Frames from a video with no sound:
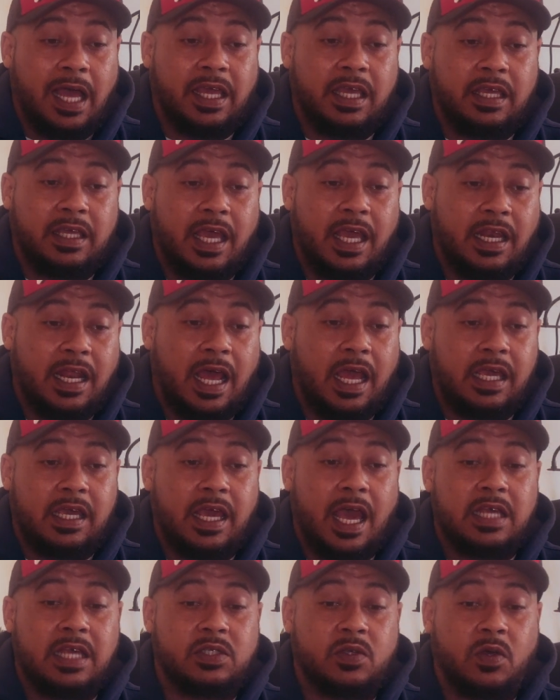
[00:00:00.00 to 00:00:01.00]
I can get that
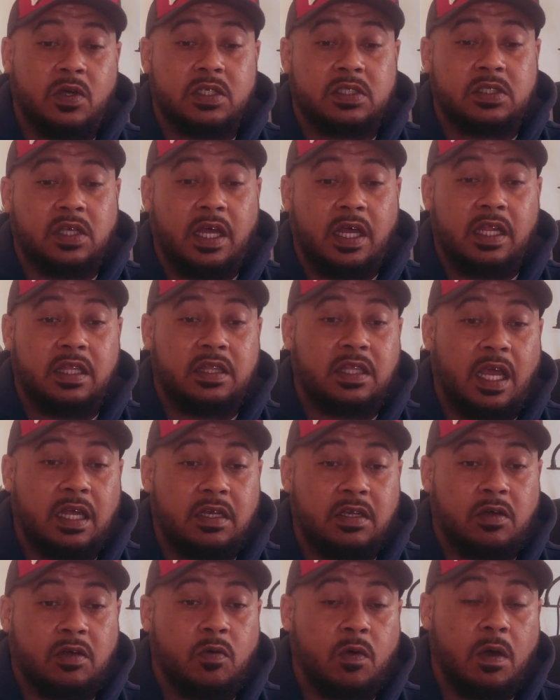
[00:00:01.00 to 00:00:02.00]
he has got certain
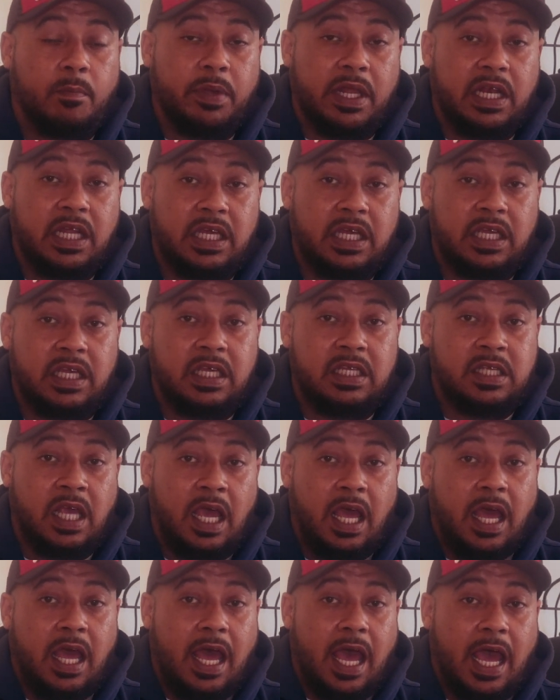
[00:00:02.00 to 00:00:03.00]
technical abilities
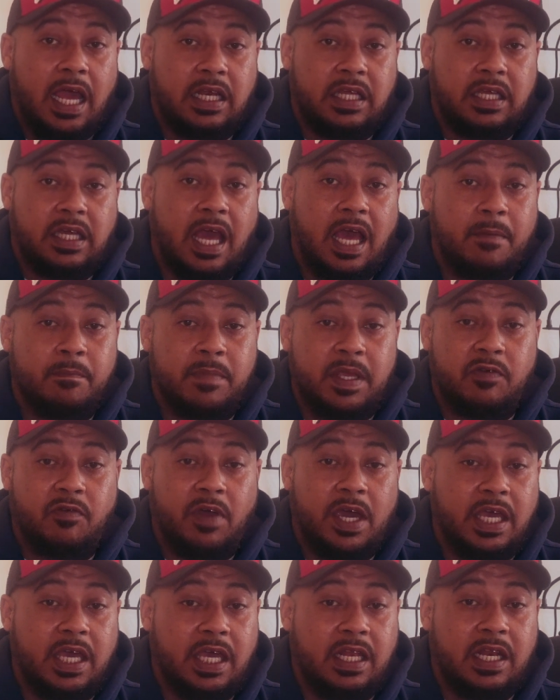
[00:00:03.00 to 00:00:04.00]
and he can be
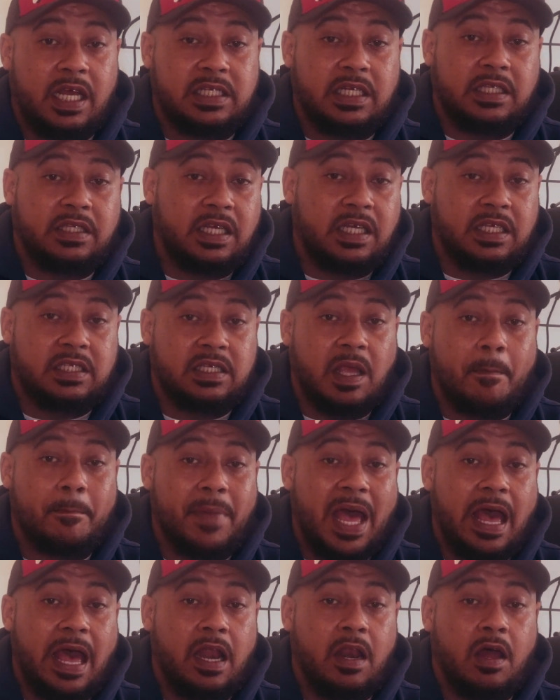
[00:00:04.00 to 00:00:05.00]
rated as a
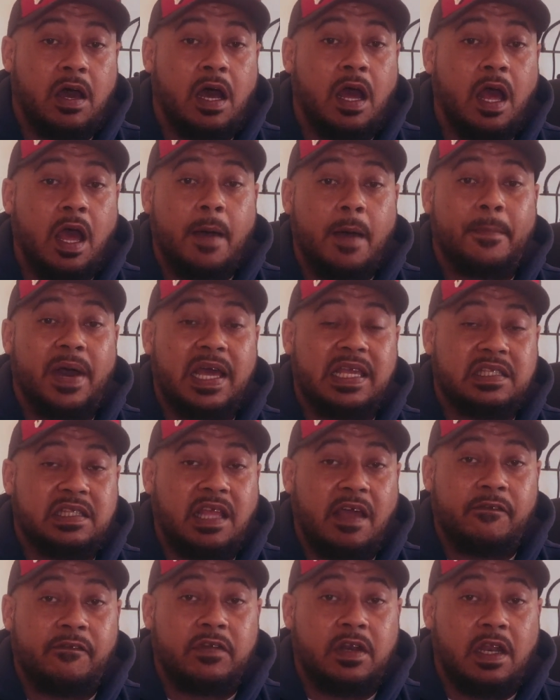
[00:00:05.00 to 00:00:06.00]
decent battler, but he's
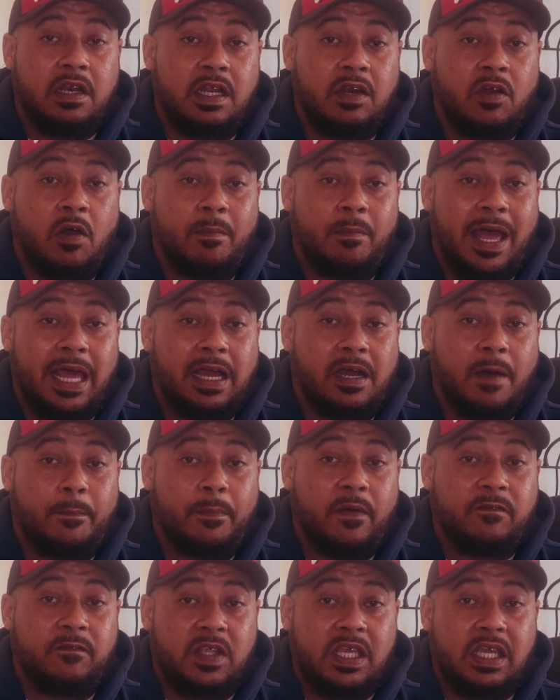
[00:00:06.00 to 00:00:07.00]
definitely not my
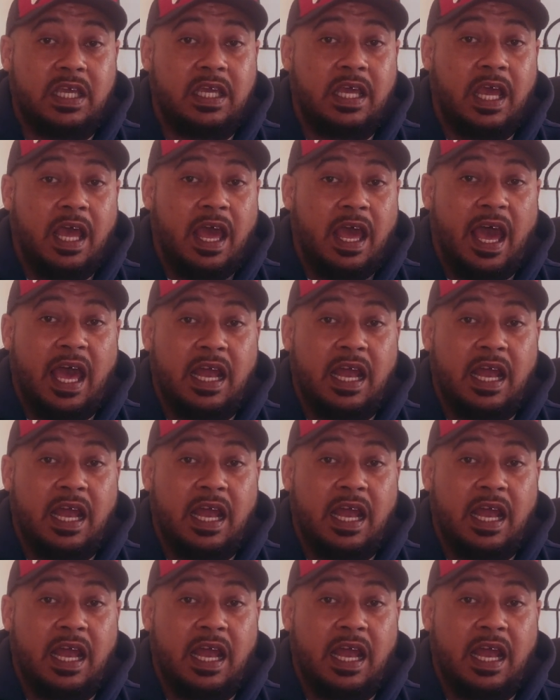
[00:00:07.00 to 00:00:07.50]
cup of tea.